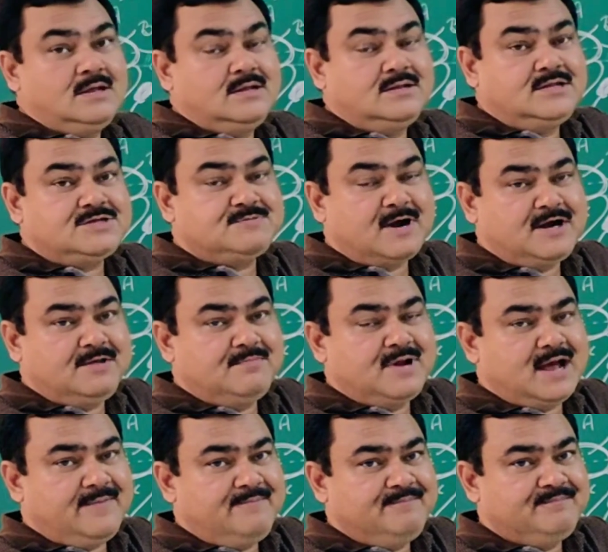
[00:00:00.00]
this
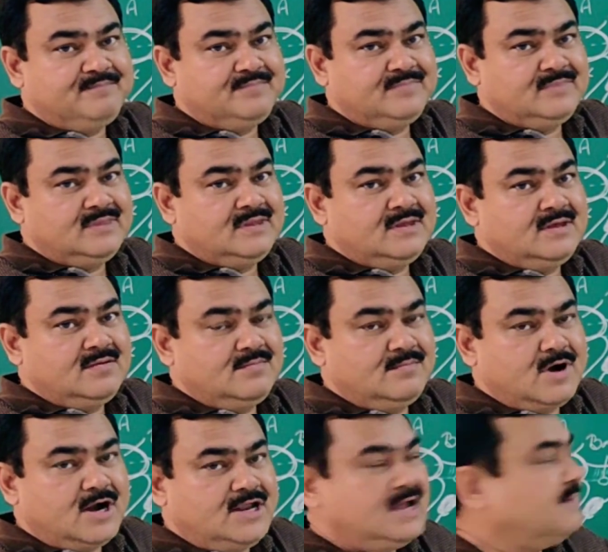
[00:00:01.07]
vertebra,
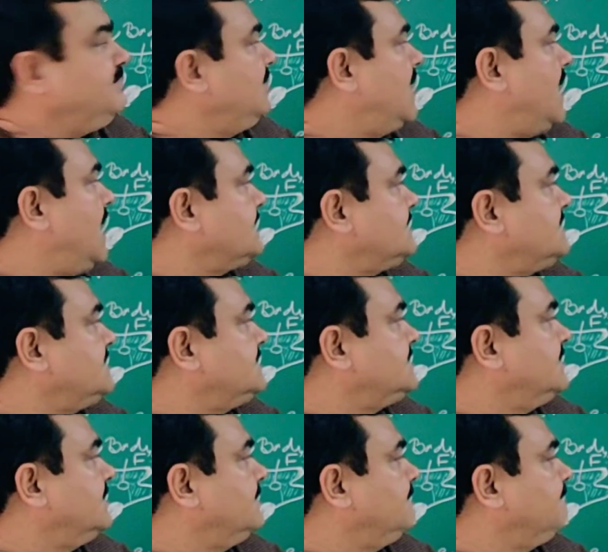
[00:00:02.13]
body of the
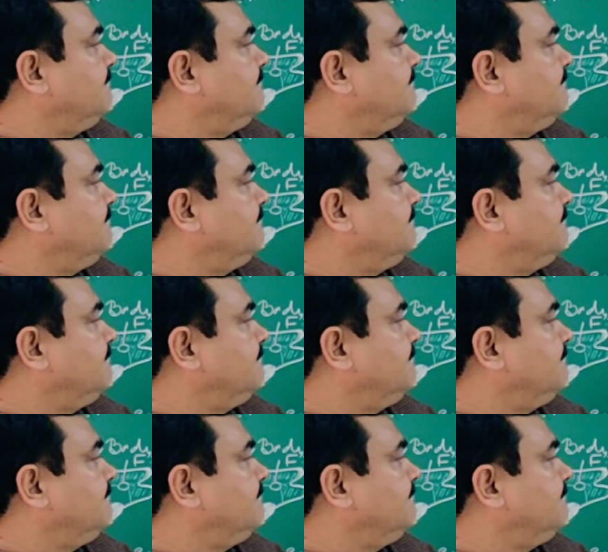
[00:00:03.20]
axis.